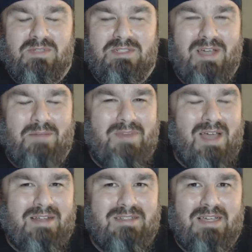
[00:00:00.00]
which I'm
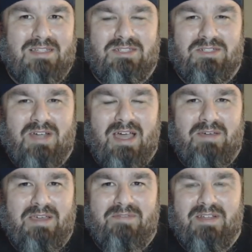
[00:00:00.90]
not exactly sure how
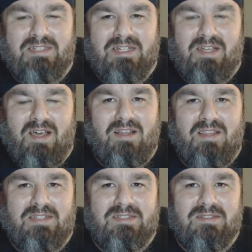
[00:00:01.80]
he fits into all
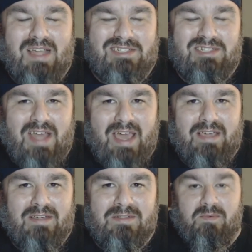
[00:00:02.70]
this, and Sting.